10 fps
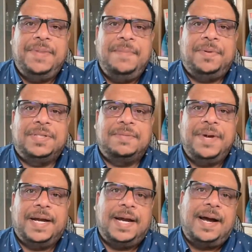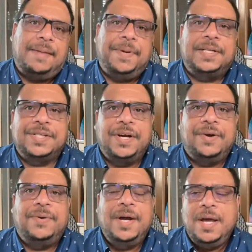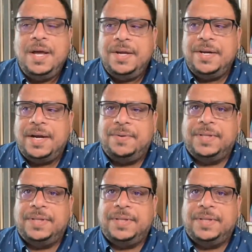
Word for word: for the American people to pick up. And so